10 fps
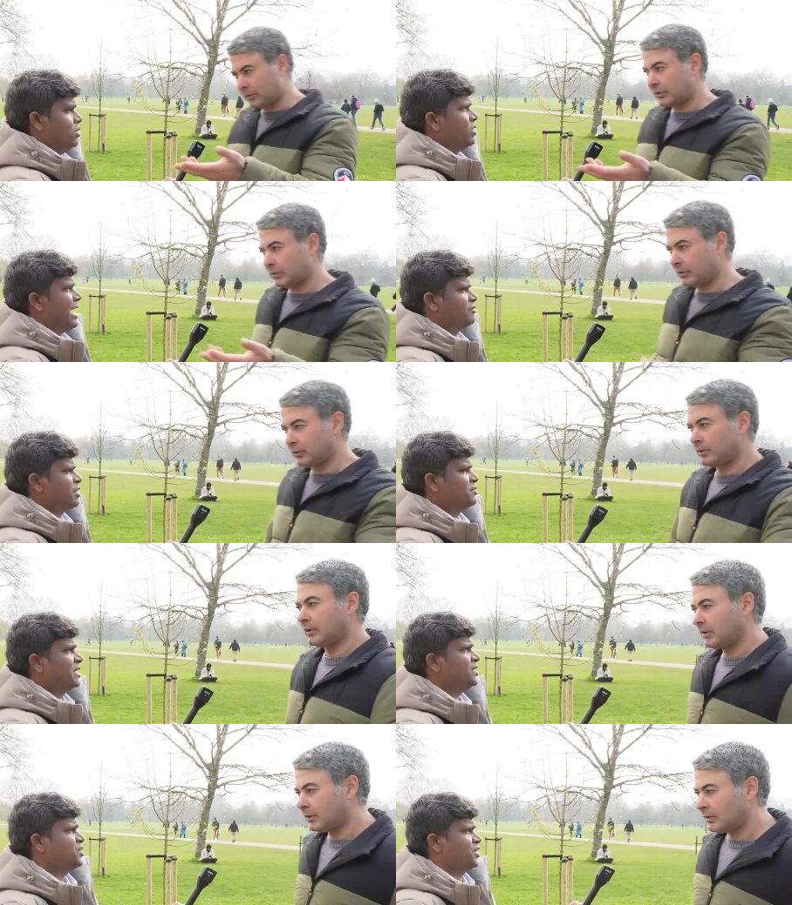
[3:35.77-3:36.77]
Speaker 1: you gave some
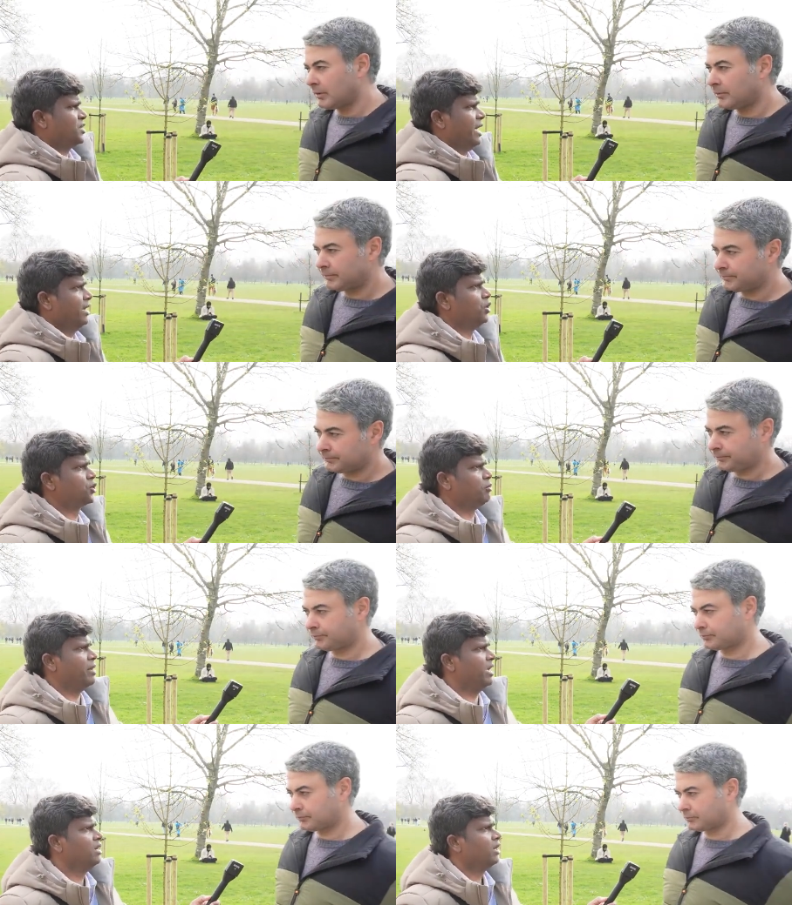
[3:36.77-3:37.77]
statistics there. You should
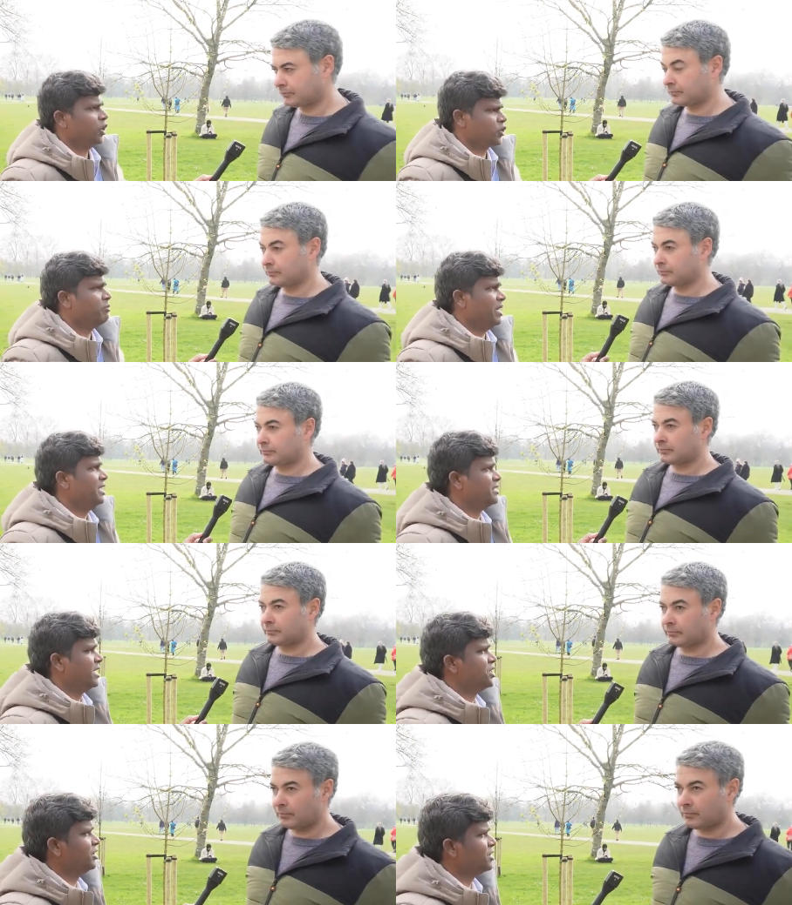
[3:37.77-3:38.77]
be you should be
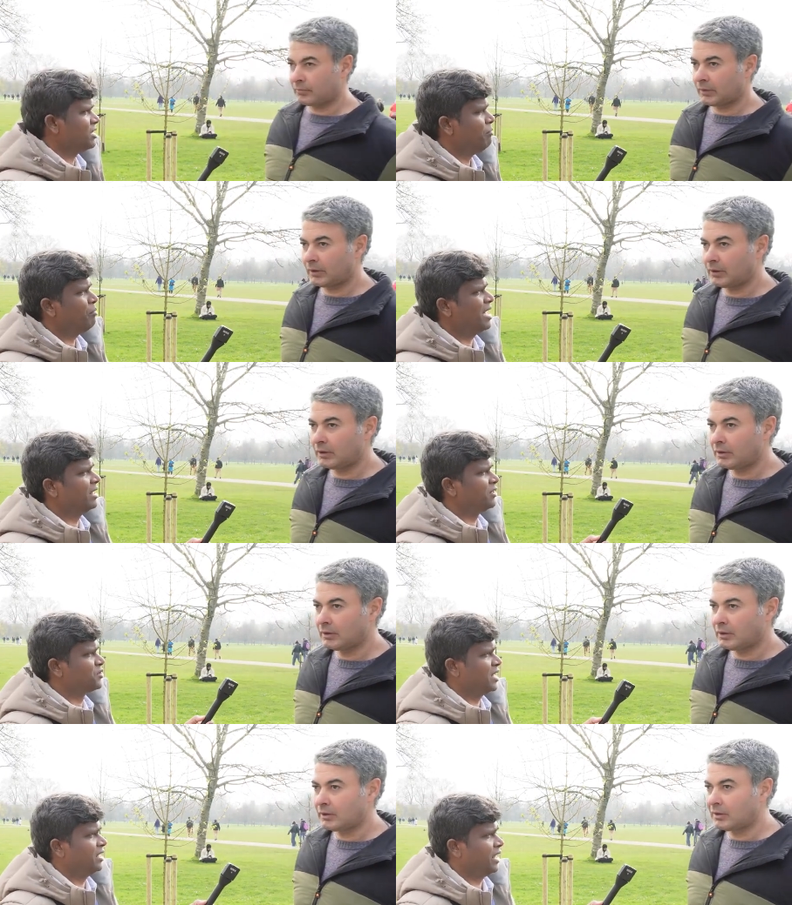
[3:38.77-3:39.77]
researching this comparative
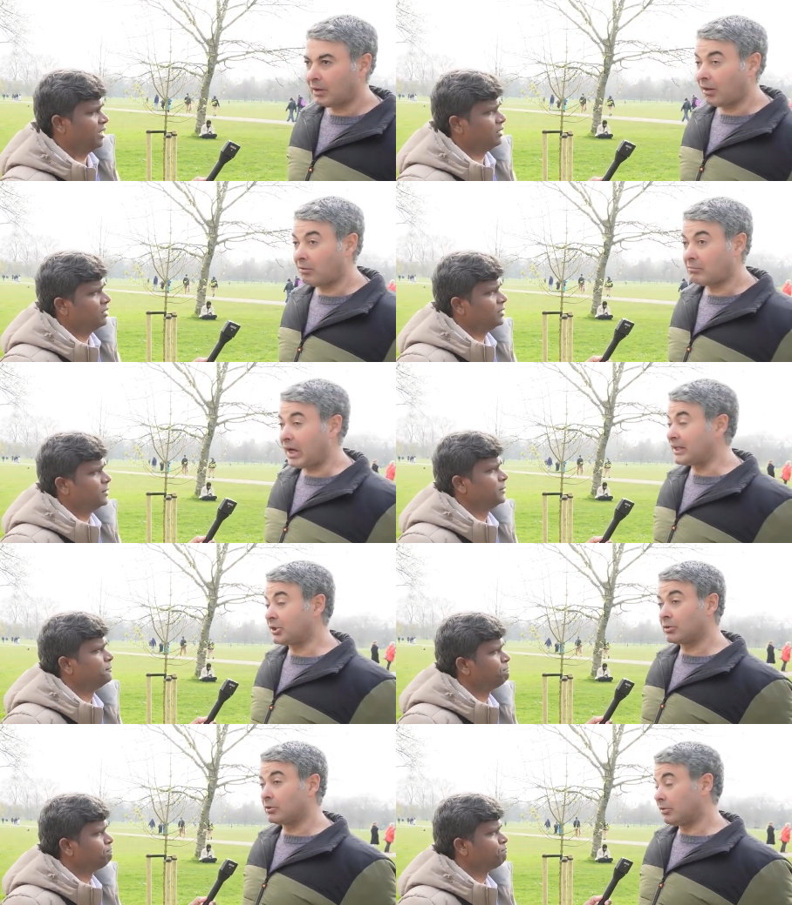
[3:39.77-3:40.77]
study there. I
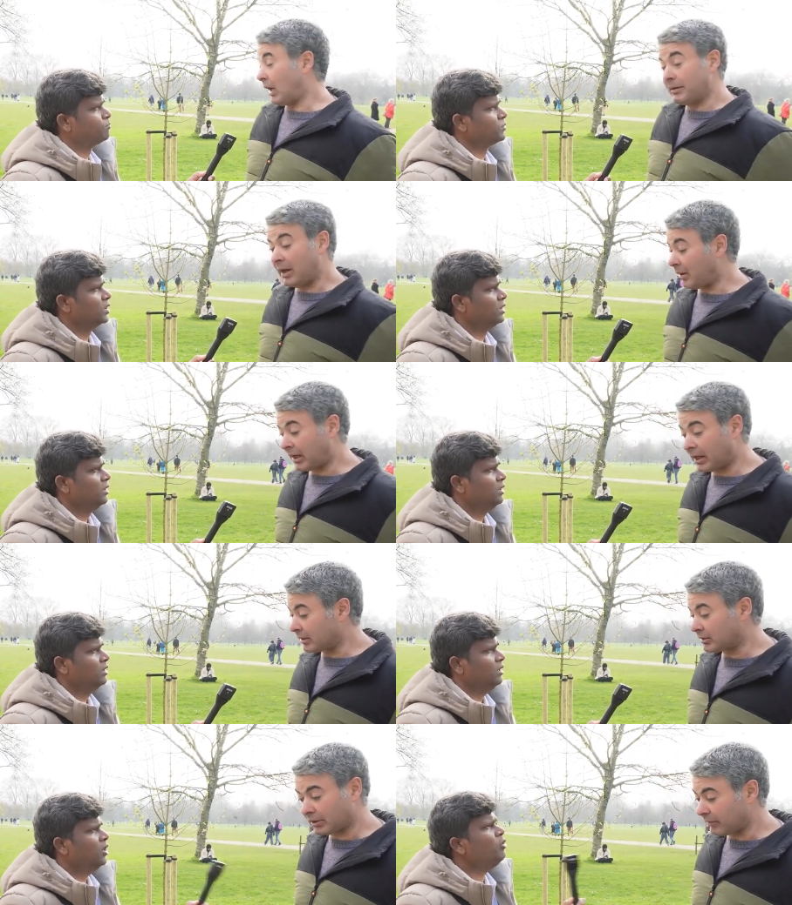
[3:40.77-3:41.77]
need to. I, need, I
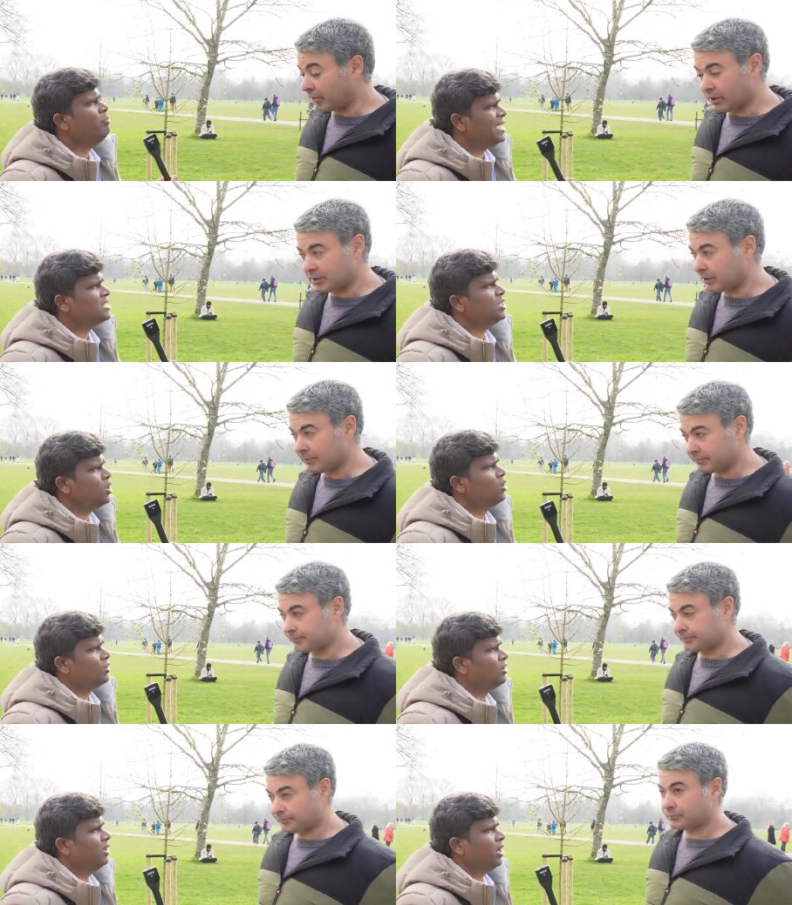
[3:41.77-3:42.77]
cannot. You better
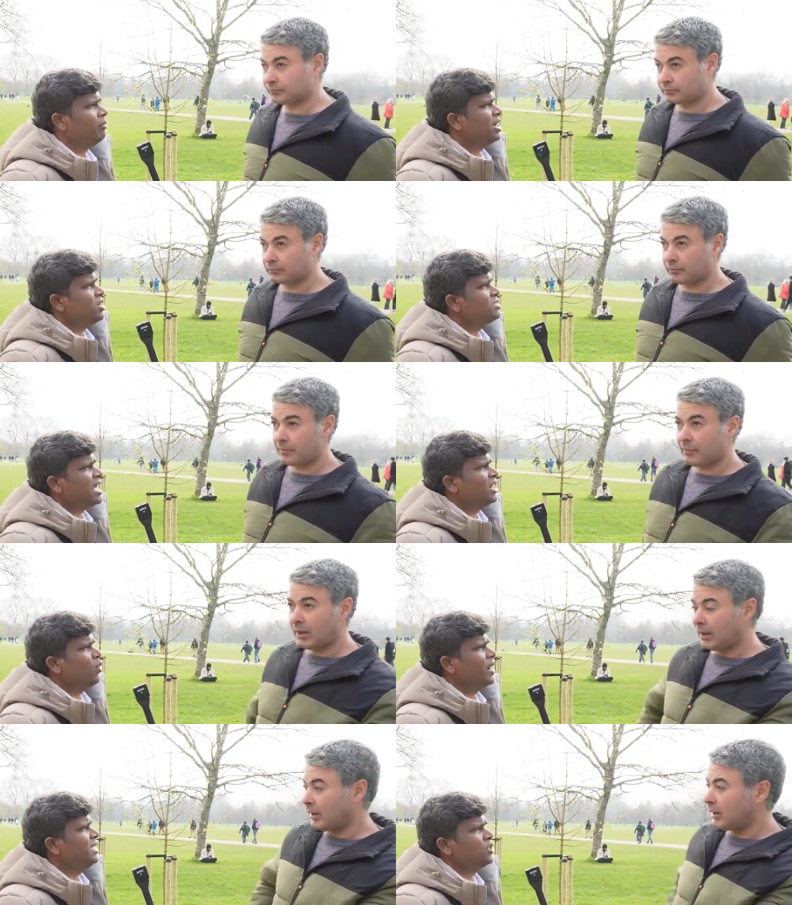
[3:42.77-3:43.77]
do, because
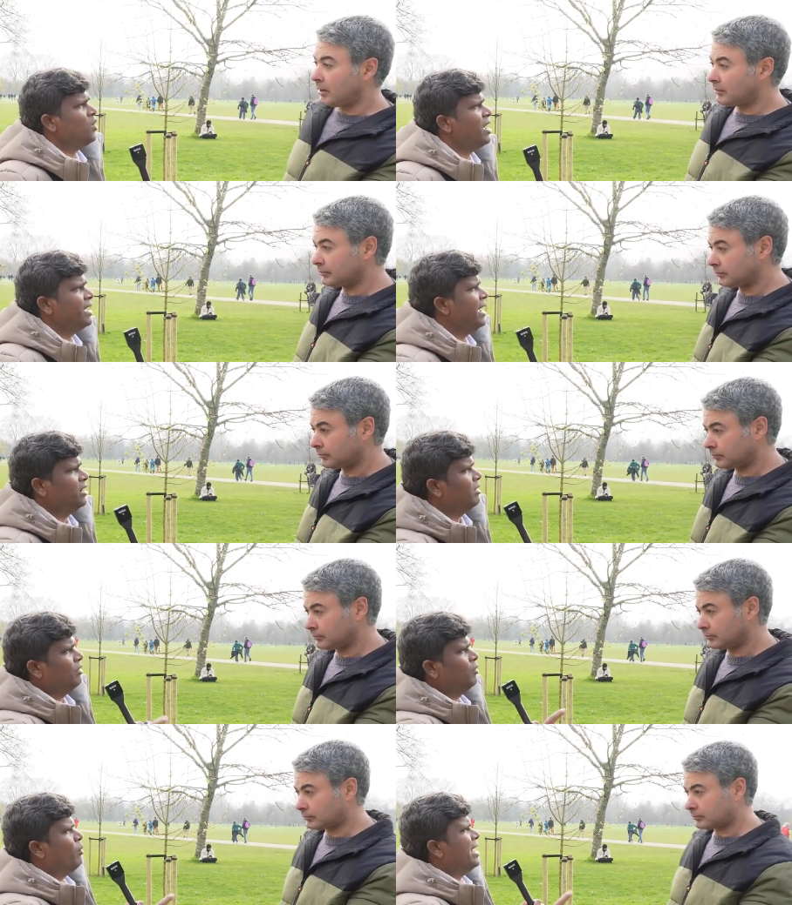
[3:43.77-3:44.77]
otherwise you again
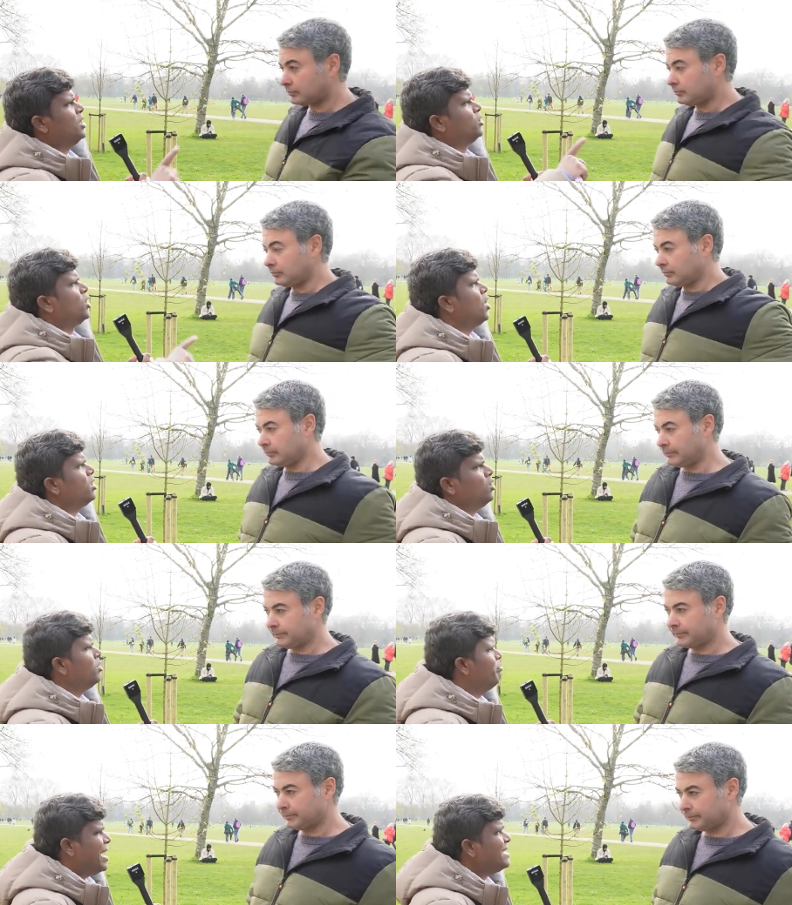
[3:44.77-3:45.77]
when you don't
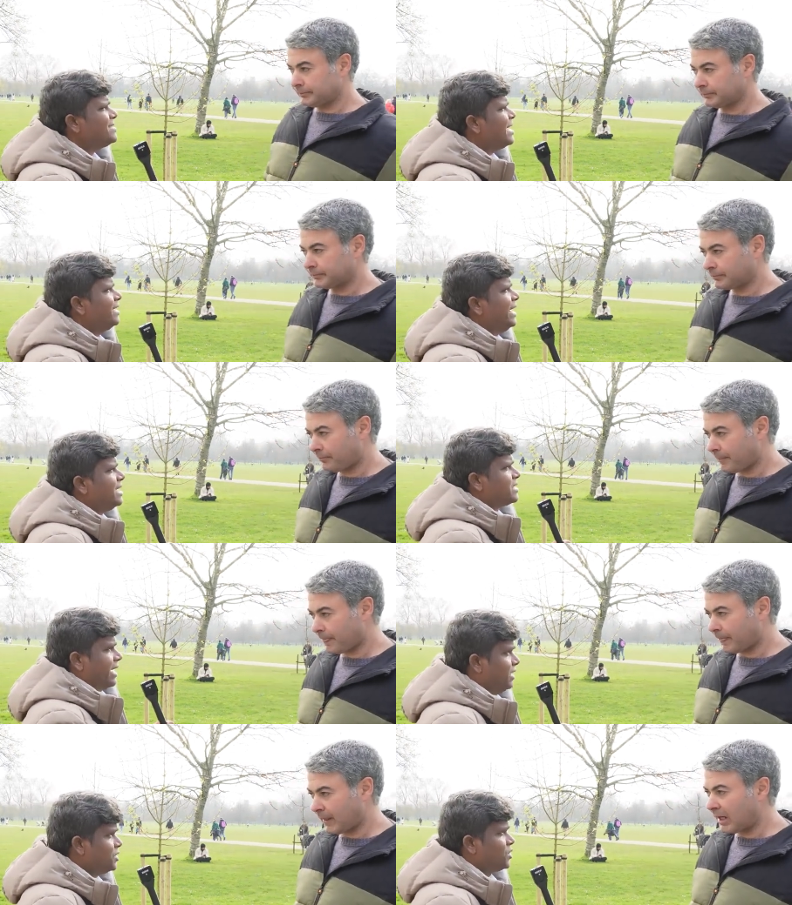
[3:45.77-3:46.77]
know basic
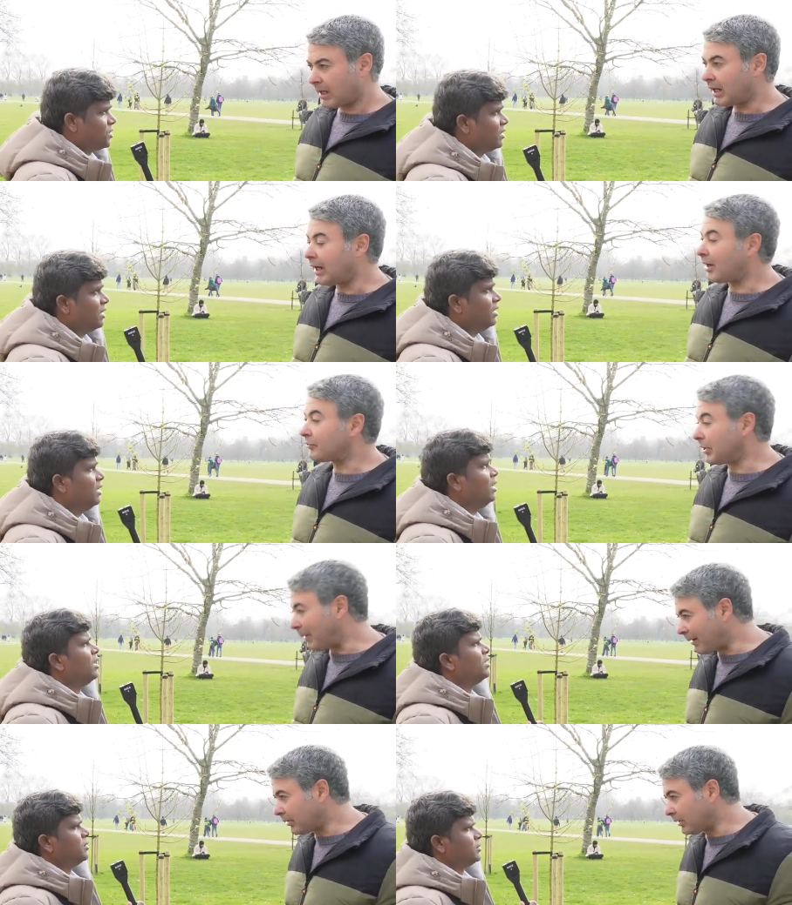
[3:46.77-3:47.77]
details
Speaker 2: of the
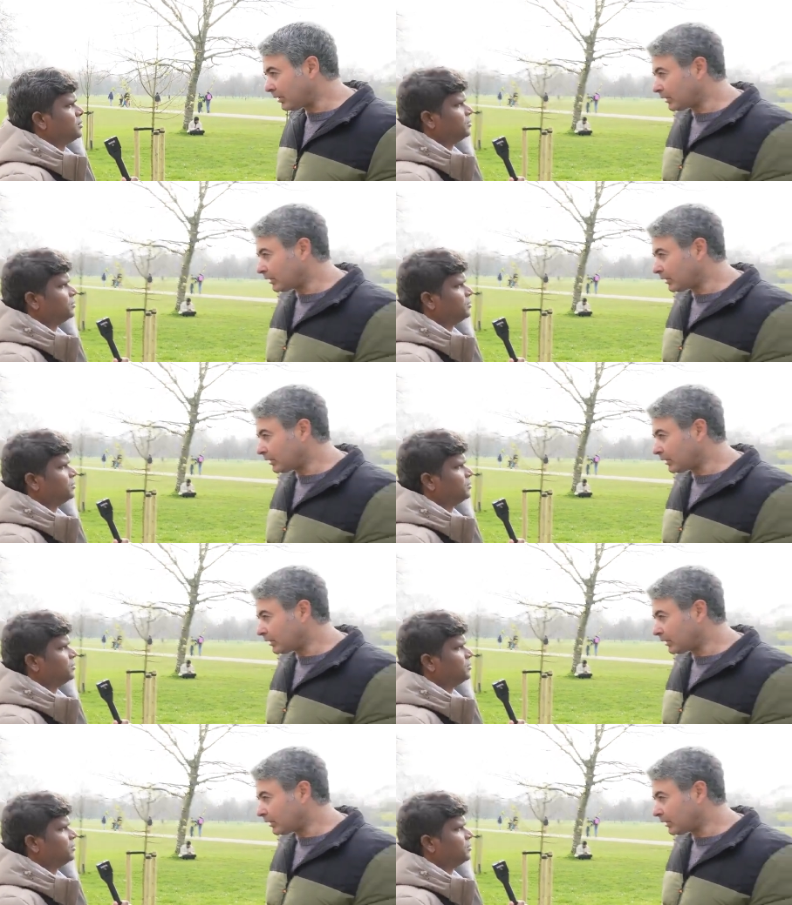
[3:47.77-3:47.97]
Bible,